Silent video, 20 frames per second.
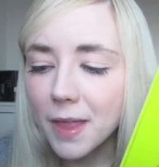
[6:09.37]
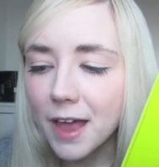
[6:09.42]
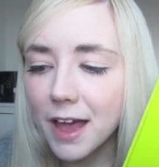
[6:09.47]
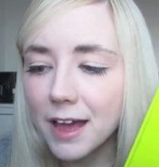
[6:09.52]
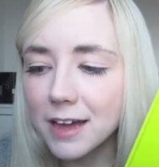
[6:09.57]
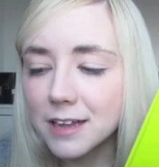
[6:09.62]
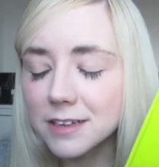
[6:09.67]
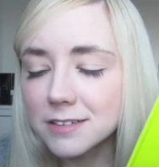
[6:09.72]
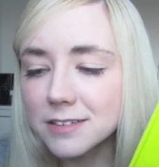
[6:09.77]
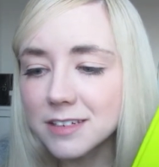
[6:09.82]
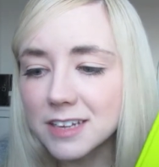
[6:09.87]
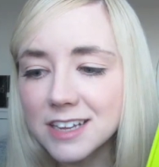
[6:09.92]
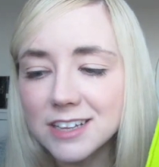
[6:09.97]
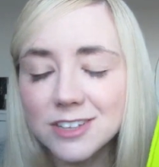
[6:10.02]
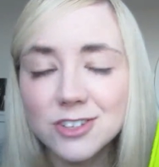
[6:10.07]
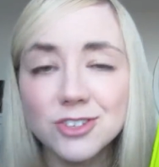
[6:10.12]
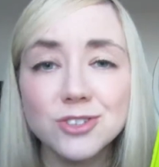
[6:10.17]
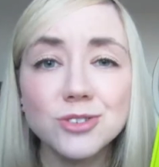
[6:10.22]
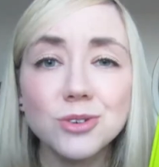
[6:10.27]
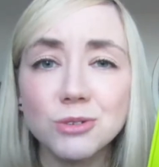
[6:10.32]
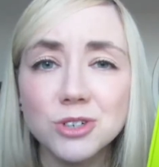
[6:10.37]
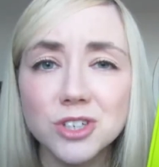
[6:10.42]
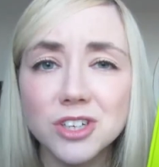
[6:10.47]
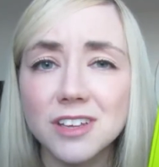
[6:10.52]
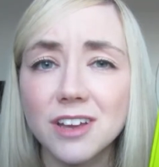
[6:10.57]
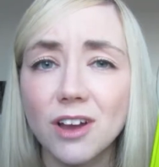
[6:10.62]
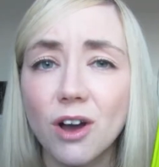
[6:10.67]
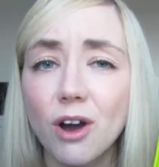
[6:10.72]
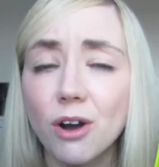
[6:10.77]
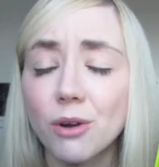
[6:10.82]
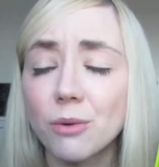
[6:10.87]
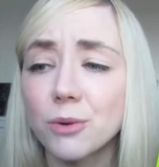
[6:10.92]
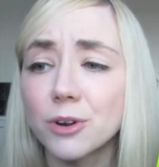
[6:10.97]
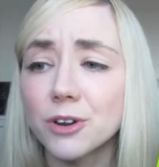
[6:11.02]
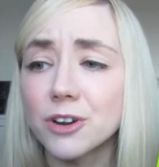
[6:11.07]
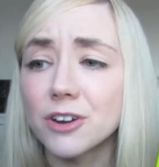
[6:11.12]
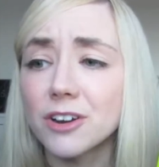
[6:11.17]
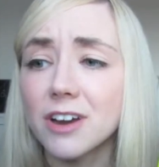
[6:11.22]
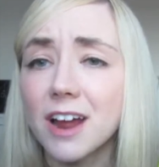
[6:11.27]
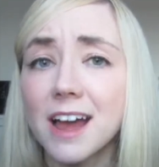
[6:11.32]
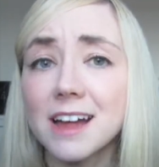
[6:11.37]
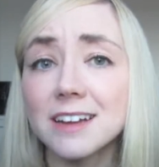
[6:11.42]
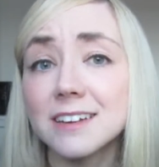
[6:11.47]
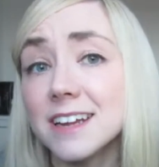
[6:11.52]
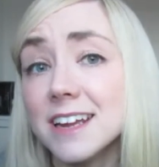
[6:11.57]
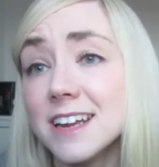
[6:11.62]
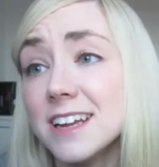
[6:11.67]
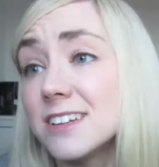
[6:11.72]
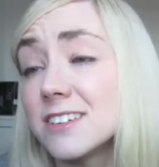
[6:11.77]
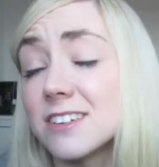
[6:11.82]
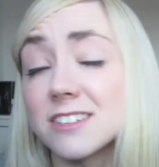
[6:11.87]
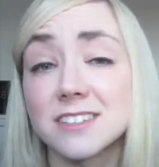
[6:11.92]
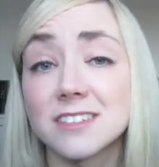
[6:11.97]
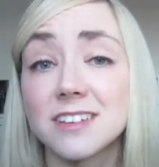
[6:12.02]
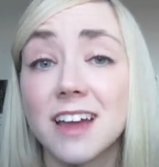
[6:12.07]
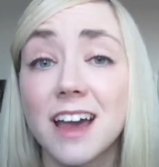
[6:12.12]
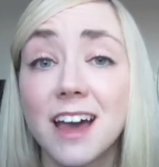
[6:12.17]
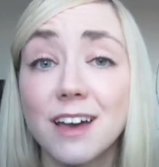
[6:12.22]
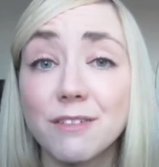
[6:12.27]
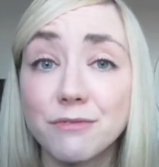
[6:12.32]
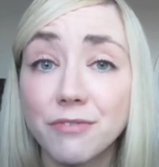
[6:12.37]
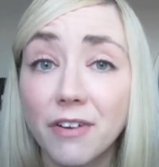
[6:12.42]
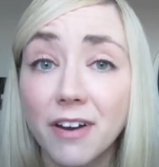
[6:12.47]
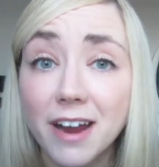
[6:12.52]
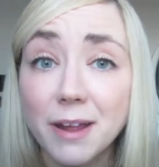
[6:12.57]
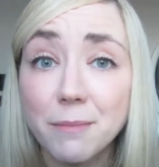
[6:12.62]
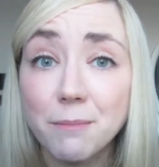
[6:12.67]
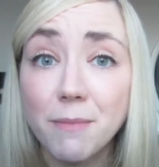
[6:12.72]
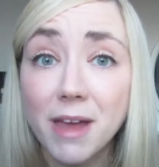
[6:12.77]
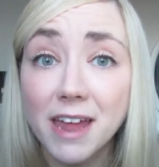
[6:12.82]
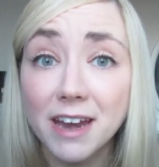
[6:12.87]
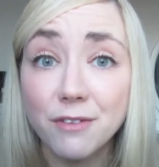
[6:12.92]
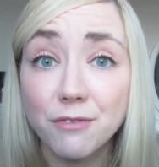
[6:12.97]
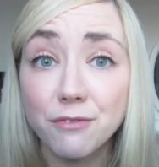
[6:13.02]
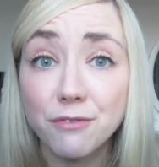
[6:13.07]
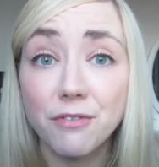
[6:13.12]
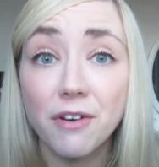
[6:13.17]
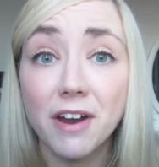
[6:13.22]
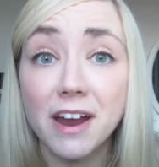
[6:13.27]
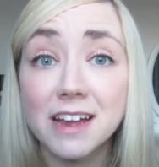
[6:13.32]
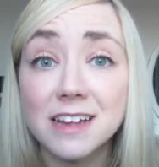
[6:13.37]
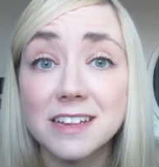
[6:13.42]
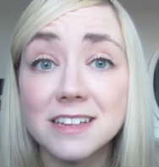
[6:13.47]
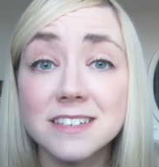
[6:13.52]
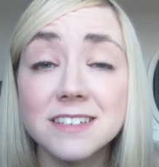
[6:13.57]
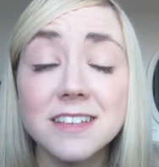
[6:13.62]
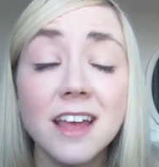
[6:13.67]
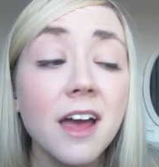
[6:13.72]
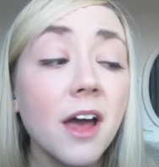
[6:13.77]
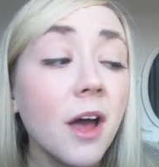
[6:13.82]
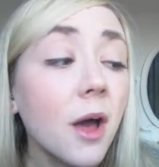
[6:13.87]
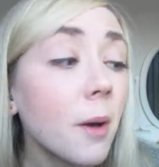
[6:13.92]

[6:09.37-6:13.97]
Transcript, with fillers: and he's socially awkward and he doesn't have very many friends.